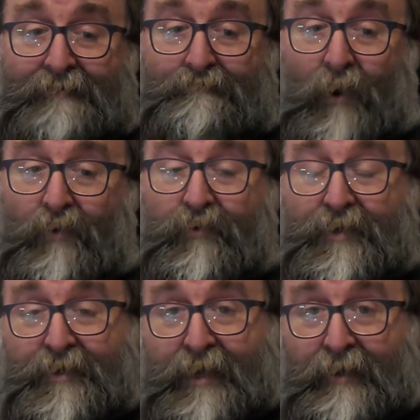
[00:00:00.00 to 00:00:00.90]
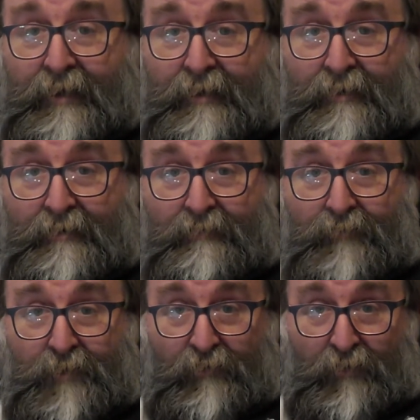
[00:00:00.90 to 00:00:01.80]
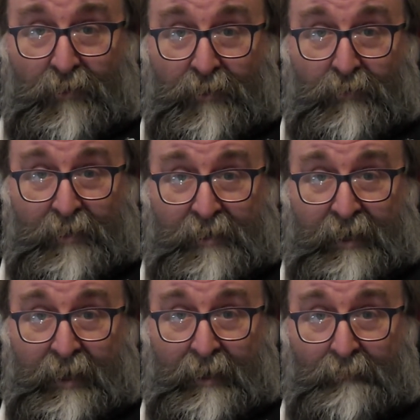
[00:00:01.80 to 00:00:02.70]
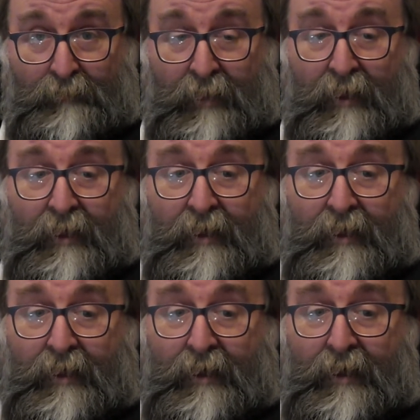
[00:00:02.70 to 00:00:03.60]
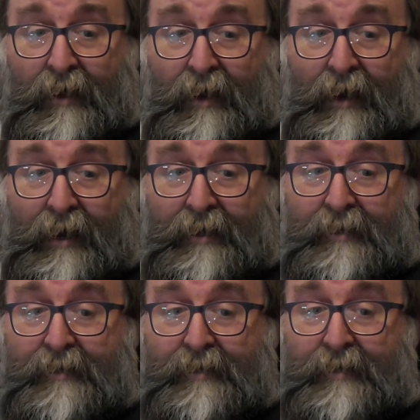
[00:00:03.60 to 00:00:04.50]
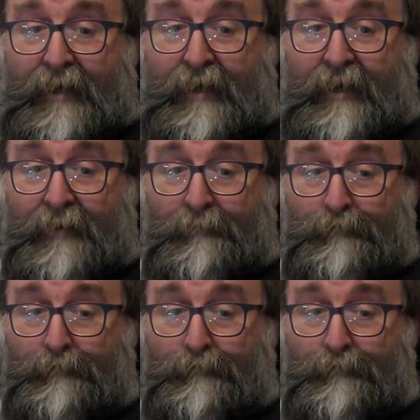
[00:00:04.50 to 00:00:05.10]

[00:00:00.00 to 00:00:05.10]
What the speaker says: Malt whisky was the first whisky, and the